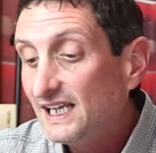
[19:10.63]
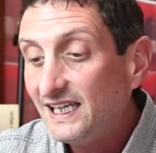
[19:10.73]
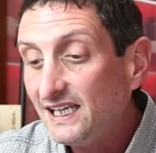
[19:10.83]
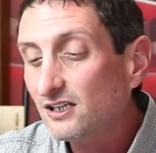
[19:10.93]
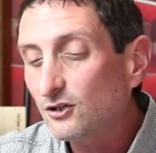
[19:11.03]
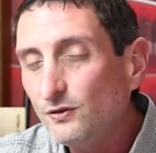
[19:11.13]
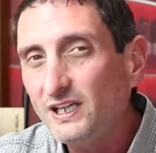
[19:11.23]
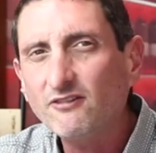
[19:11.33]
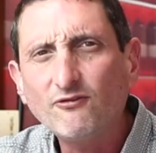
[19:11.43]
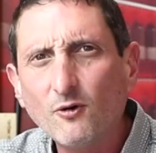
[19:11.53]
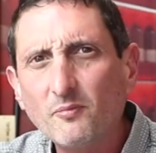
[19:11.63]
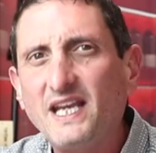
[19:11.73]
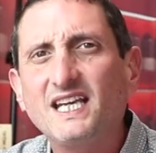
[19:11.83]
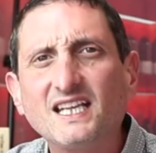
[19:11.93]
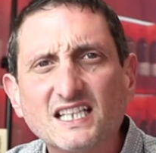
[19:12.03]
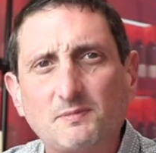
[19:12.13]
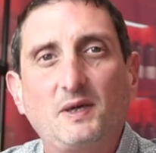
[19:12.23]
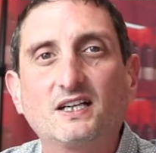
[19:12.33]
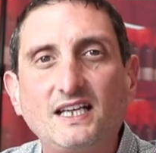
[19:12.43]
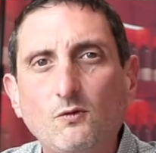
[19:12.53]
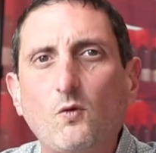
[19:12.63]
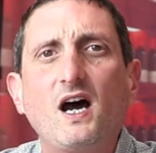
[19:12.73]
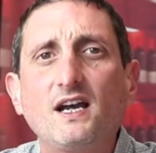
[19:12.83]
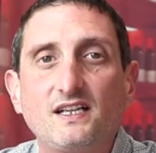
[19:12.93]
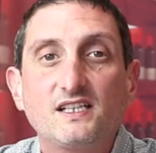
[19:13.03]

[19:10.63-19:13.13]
including for making sparkling wine,